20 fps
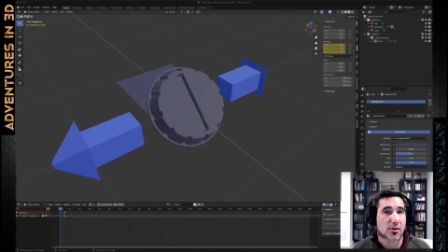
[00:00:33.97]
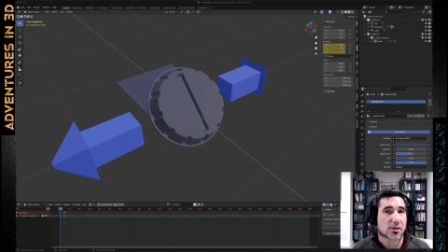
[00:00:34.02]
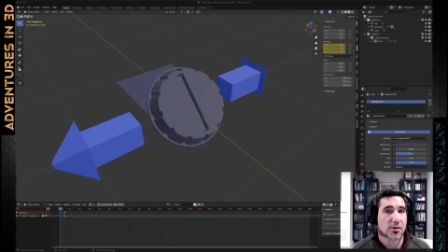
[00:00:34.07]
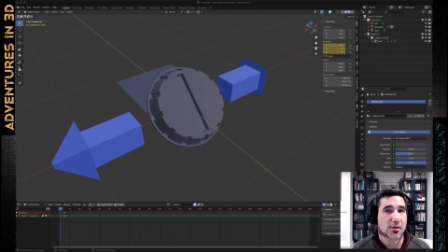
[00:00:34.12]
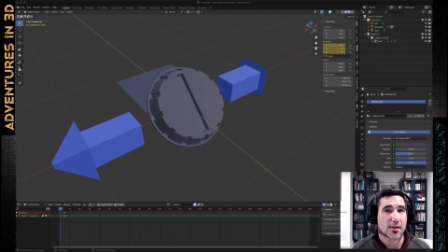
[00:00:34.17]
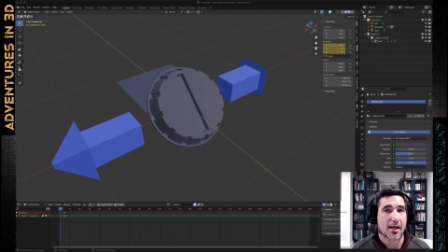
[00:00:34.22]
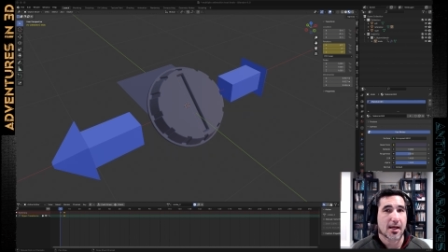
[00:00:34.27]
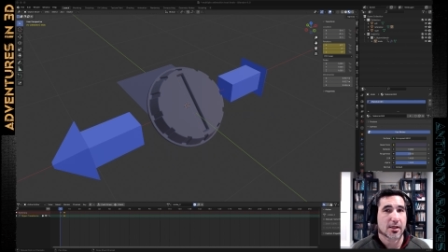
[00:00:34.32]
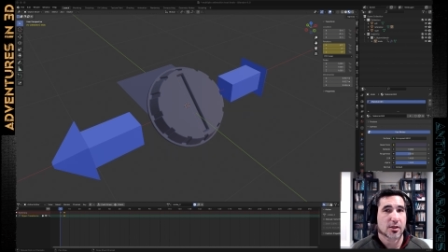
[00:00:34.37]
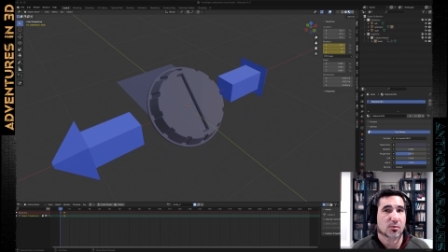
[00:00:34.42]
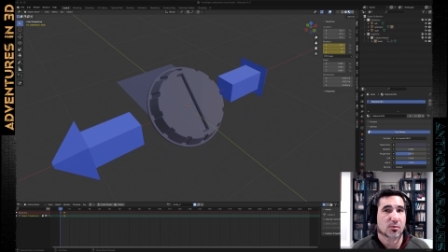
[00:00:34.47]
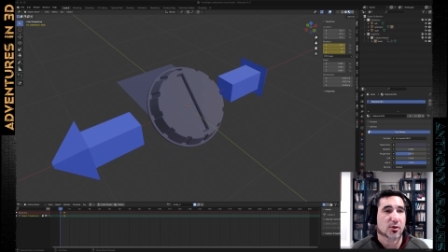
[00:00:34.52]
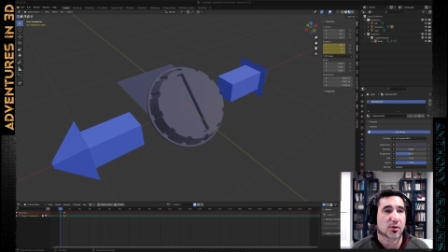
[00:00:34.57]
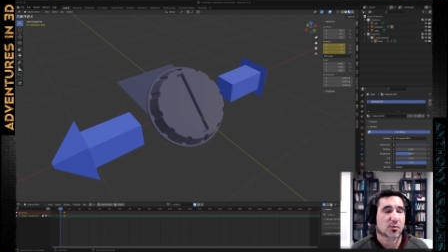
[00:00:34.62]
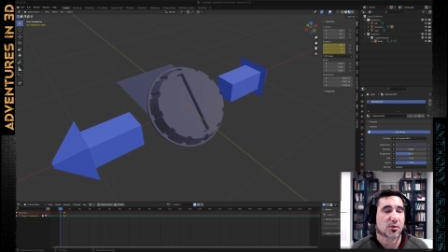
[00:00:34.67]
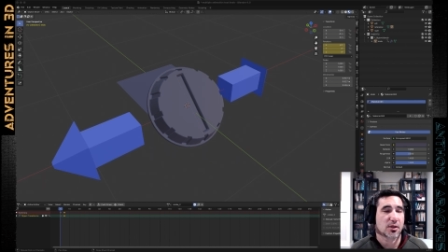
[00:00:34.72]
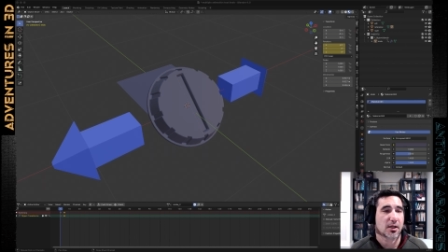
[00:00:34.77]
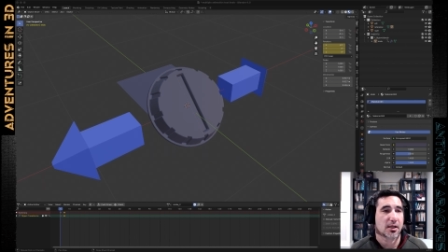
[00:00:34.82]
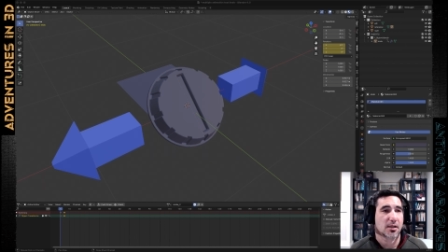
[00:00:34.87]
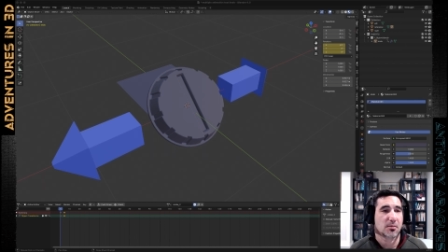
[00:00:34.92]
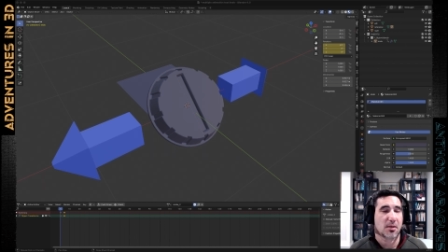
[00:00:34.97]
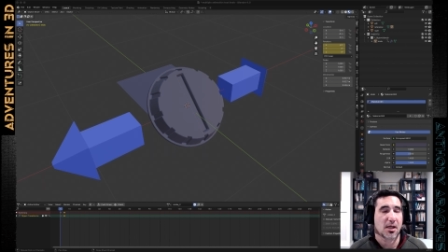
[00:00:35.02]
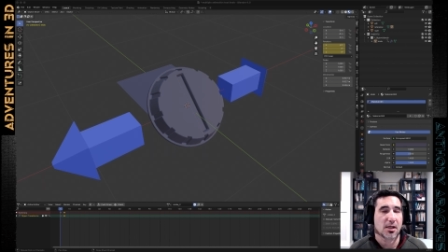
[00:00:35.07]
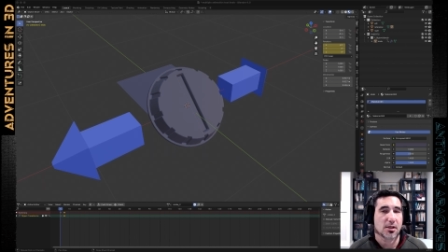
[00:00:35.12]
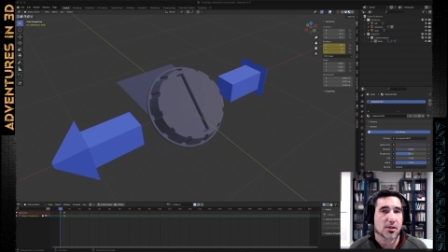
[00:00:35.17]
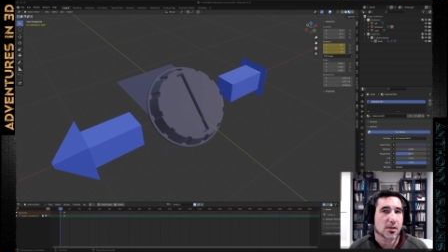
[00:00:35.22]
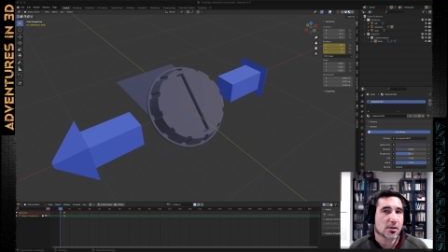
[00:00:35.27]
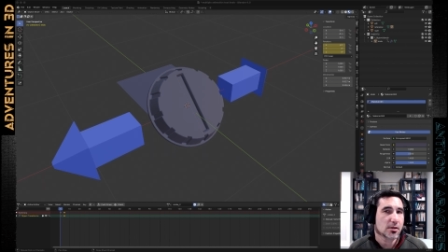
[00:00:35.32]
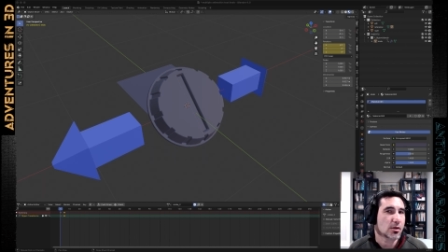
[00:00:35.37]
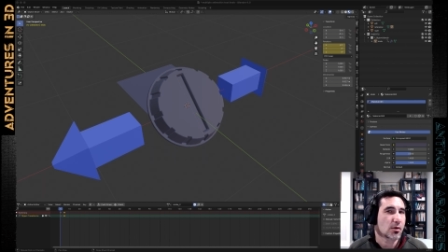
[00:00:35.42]
stash multiple
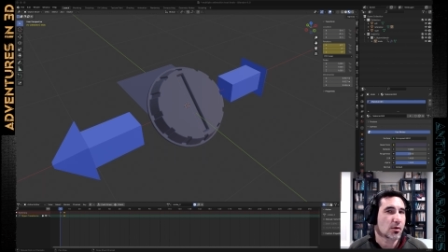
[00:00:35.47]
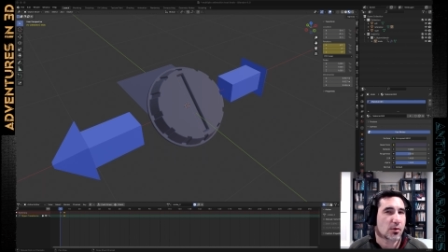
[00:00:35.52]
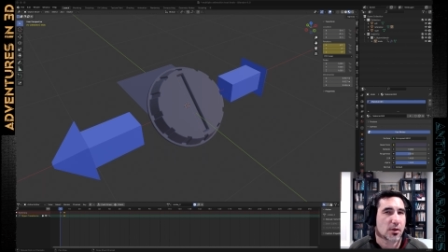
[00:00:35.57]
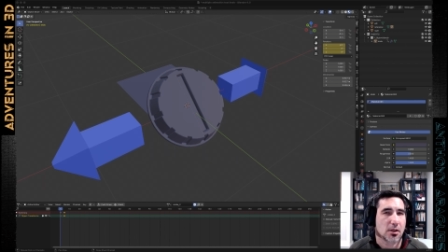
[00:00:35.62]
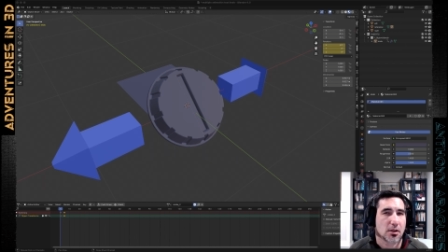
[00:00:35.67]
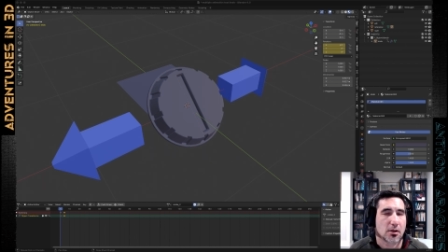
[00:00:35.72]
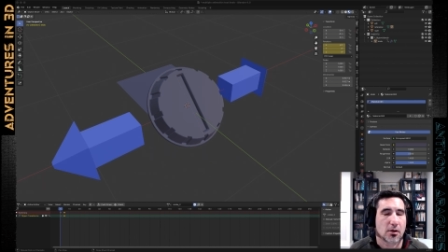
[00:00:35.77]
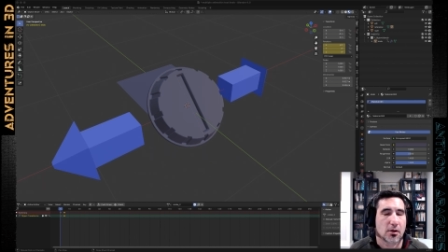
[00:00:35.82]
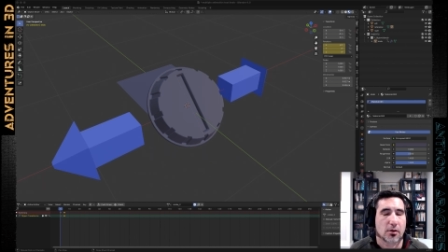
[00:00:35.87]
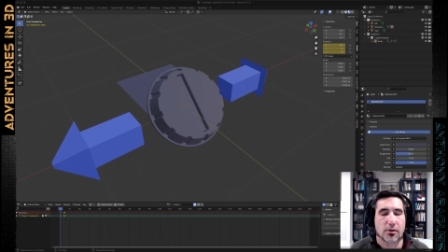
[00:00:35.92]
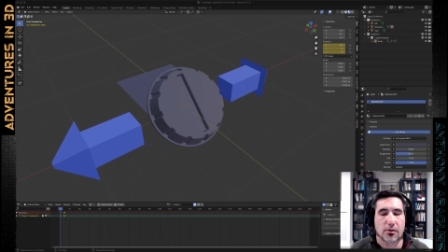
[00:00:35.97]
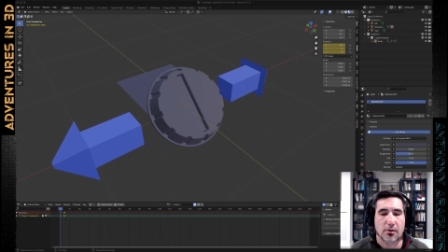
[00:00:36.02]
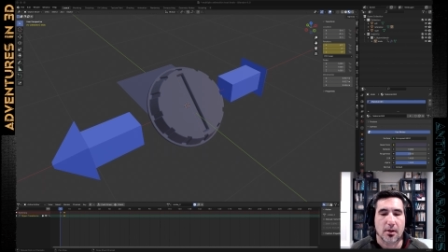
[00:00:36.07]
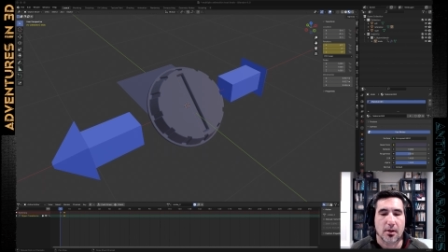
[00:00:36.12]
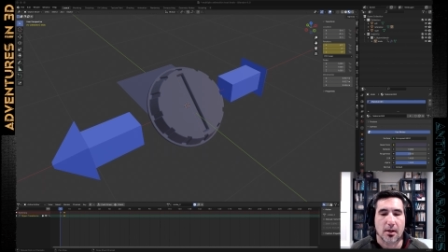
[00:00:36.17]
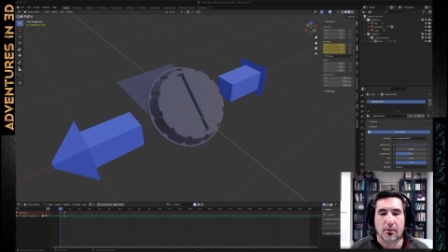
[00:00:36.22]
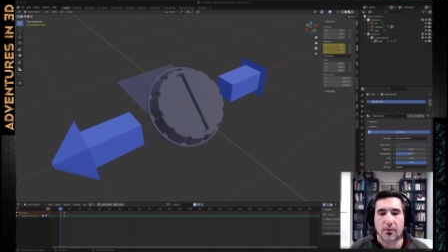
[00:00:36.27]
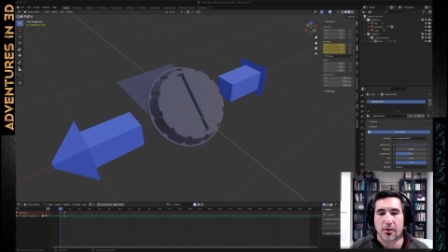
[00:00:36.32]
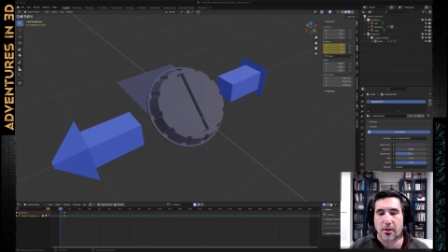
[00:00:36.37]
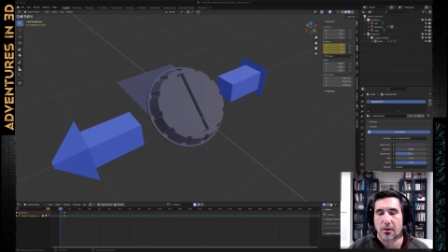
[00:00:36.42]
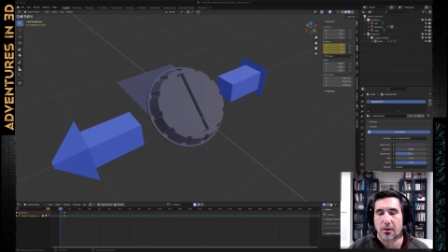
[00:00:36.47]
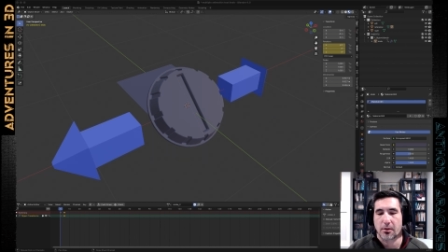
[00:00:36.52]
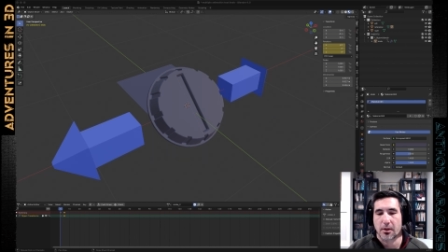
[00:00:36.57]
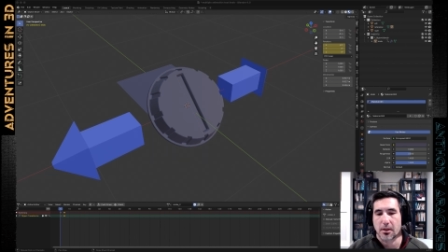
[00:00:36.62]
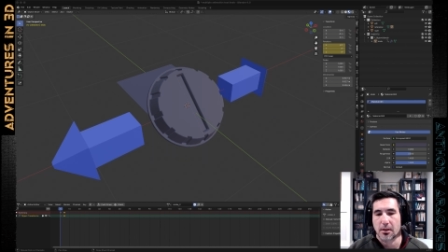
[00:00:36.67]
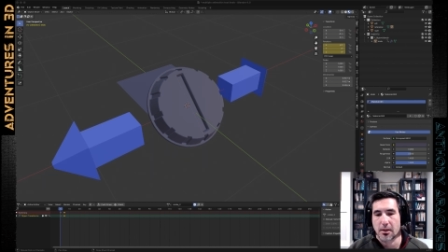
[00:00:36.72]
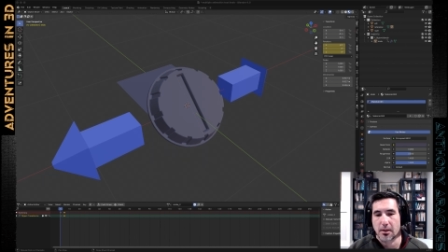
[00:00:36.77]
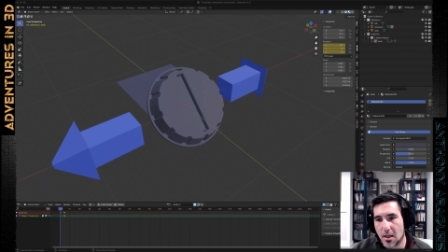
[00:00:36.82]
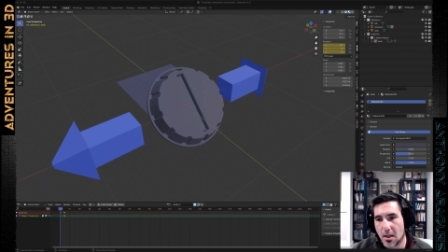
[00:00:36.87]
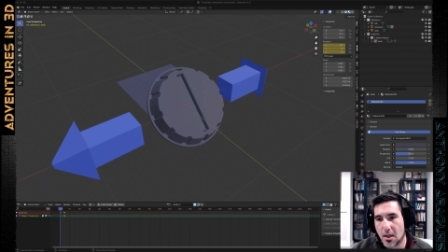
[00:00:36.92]
animations, so we're going to go through that really
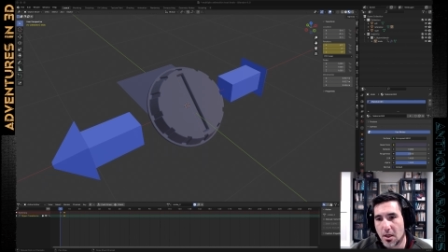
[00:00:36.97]
quickly.